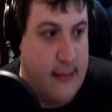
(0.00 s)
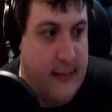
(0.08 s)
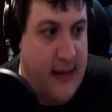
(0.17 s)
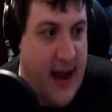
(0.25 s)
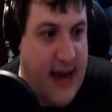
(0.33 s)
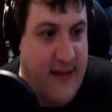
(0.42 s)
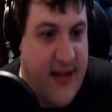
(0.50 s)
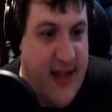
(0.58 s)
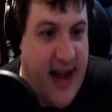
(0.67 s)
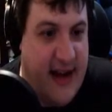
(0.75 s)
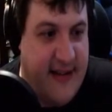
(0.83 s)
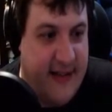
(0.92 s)
And even
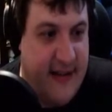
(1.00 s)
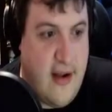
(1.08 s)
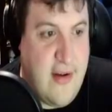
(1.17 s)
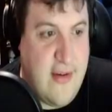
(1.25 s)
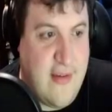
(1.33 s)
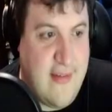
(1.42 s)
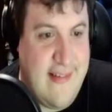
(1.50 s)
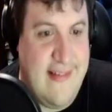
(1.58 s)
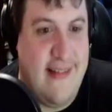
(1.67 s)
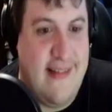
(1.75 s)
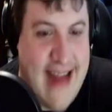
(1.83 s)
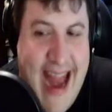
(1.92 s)
then, it doesn't
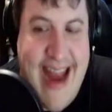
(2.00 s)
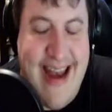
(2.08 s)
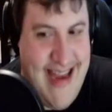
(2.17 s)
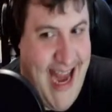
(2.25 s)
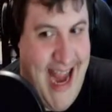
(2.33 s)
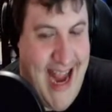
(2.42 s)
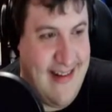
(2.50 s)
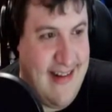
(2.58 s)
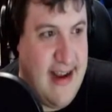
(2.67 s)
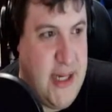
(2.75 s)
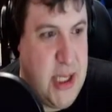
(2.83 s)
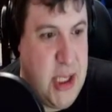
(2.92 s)
understand it.
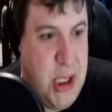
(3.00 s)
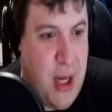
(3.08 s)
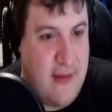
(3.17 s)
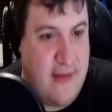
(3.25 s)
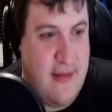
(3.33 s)
It's just...